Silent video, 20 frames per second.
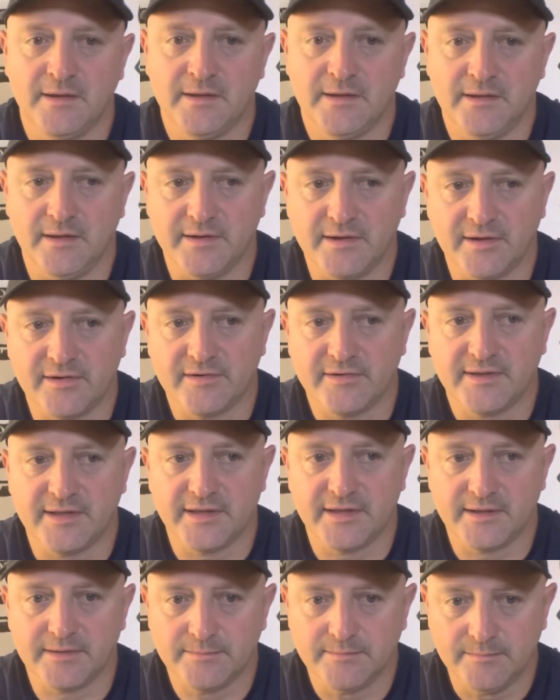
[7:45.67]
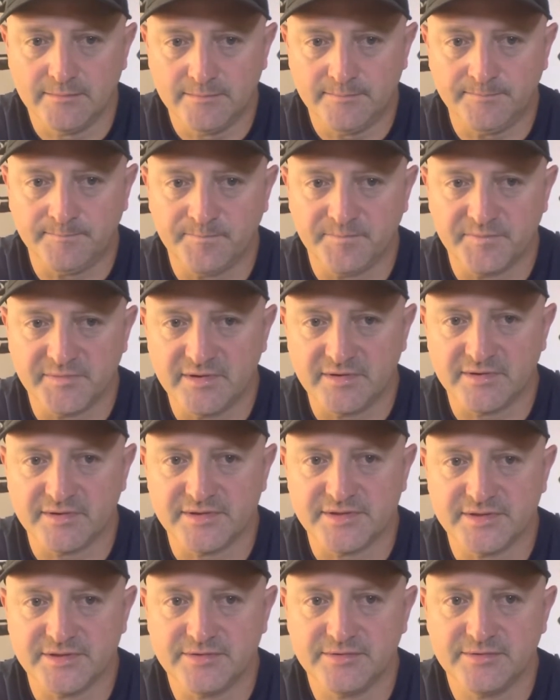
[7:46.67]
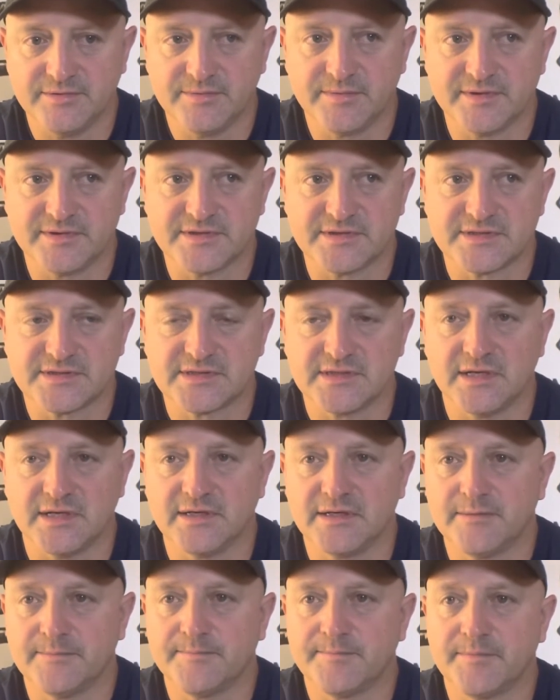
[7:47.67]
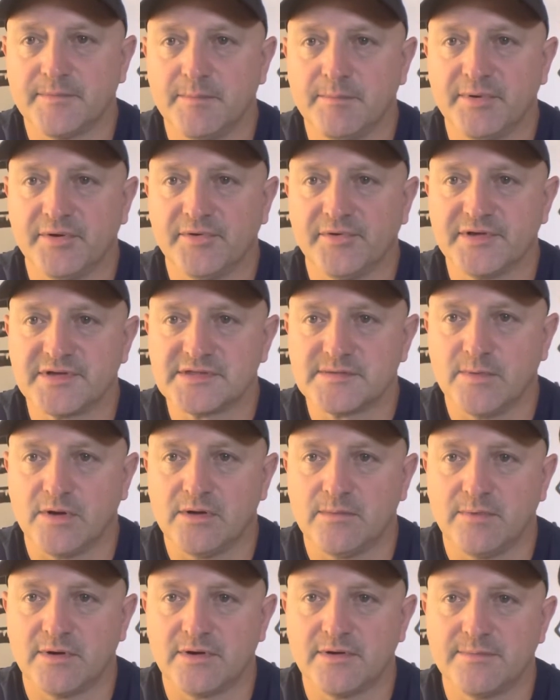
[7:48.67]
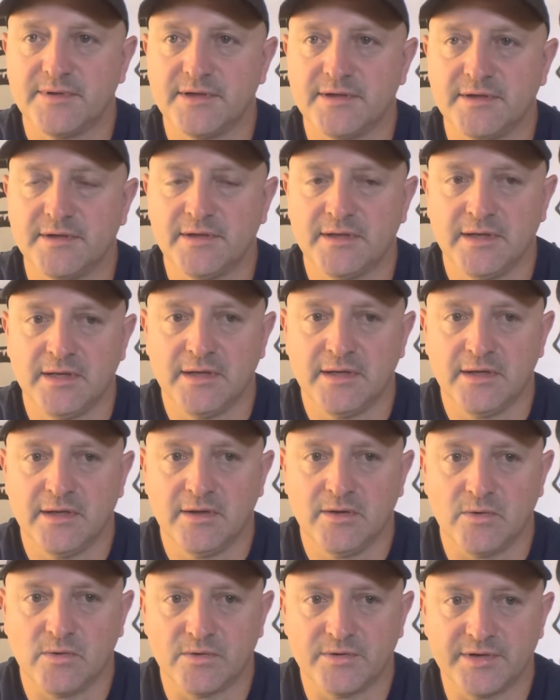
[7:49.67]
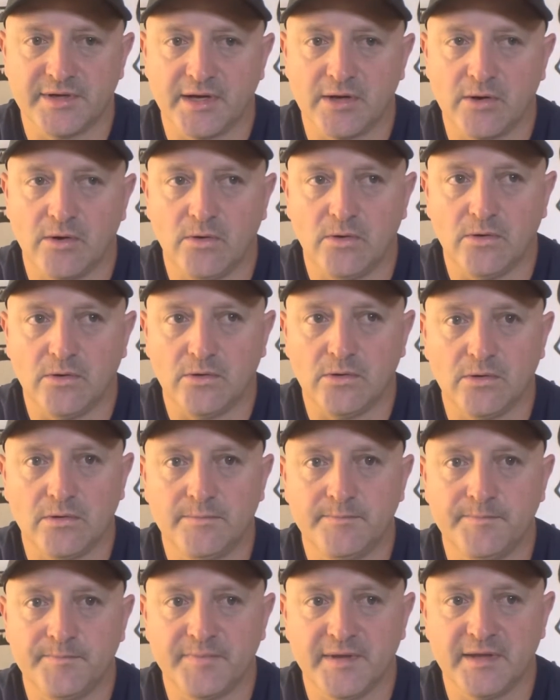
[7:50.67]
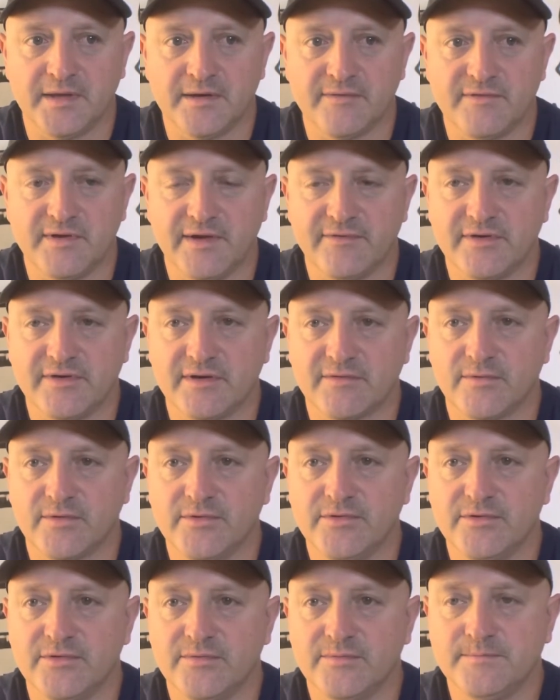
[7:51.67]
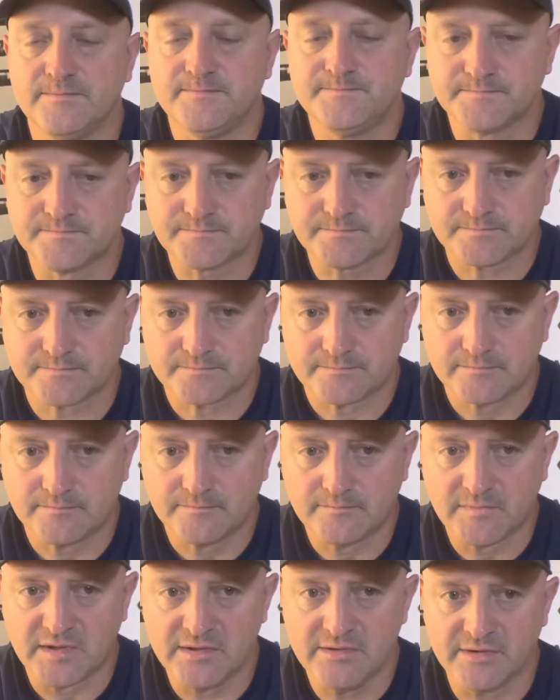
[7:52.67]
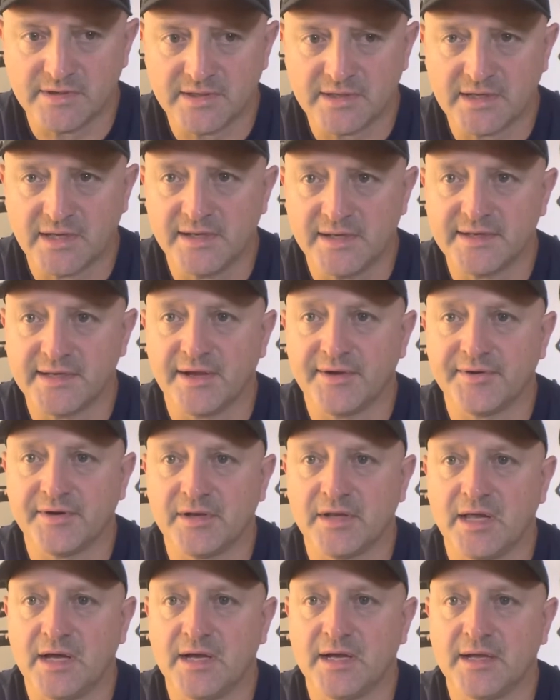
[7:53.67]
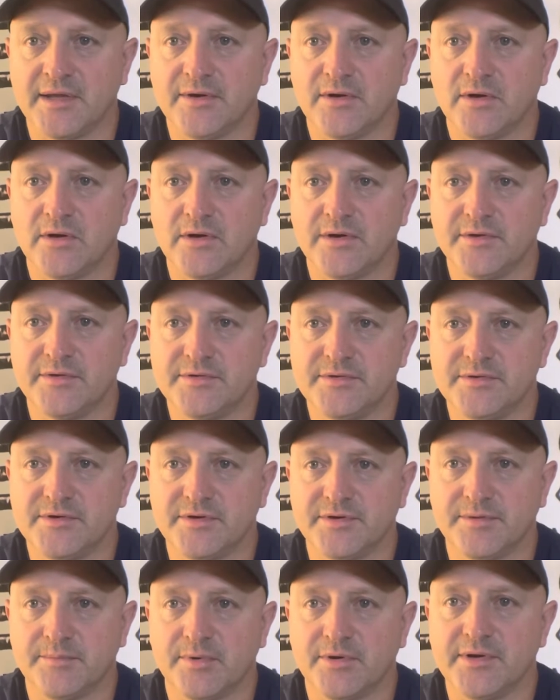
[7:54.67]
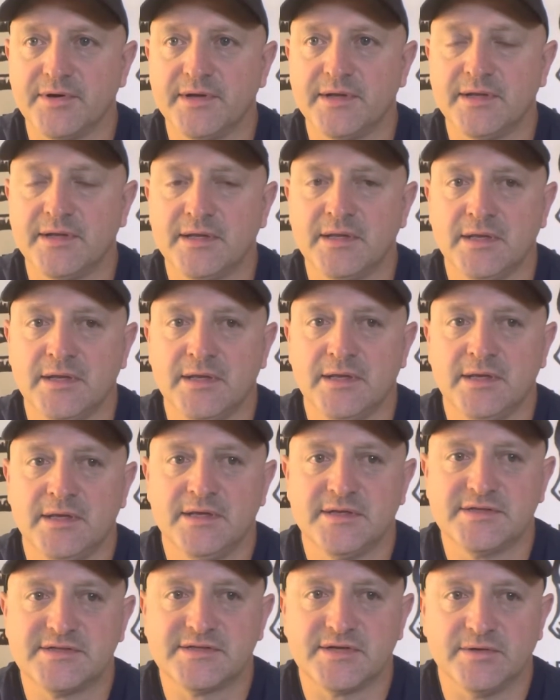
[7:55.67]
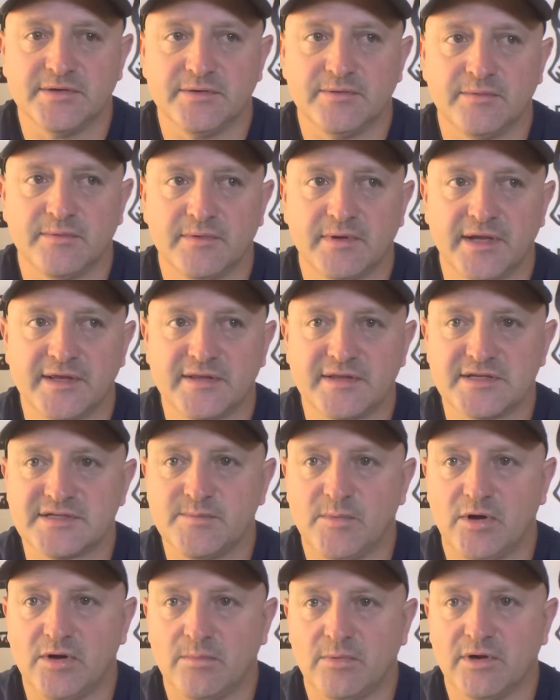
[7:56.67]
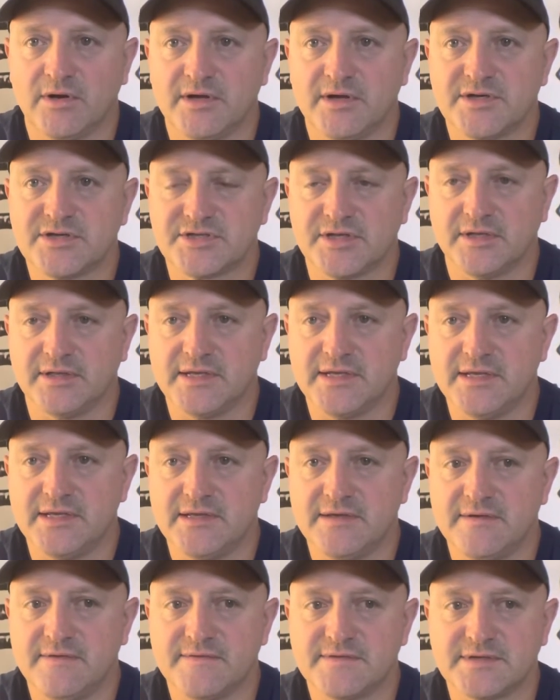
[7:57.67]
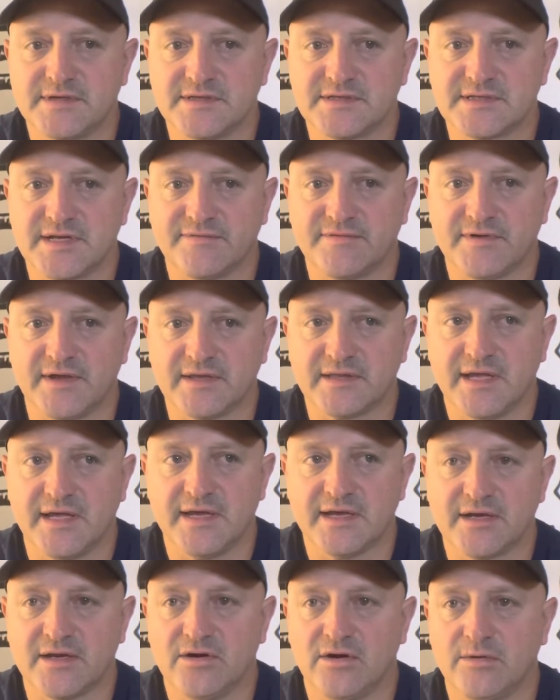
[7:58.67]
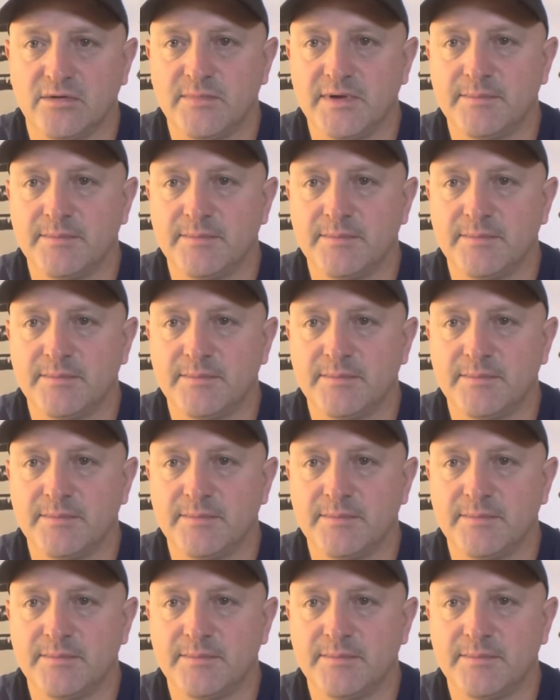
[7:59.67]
Another thing you can do is build a small burn pit or dig a hole. And if you have enough room, you can cut down a lot on your debris. So like the small brush, the leaves and stuff like that can all be